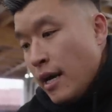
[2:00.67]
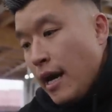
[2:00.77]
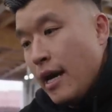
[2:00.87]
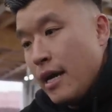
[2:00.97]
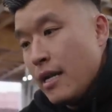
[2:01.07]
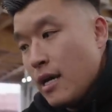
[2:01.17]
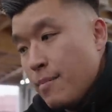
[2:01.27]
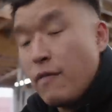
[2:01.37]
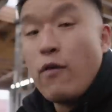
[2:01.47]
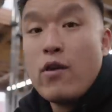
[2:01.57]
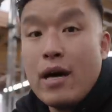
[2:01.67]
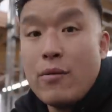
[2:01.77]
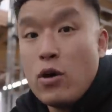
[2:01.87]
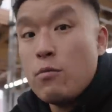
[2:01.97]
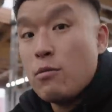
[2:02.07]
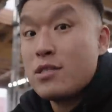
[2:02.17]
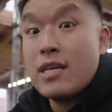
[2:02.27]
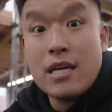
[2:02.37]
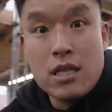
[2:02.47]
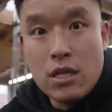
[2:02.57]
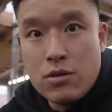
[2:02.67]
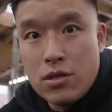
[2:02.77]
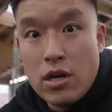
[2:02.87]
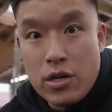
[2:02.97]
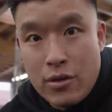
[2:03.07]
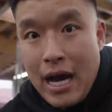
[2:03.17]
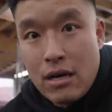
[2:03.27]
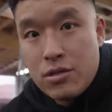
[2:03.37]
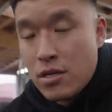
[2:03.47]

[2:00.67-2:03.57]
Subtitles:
and before that we almost didn't close on our new house.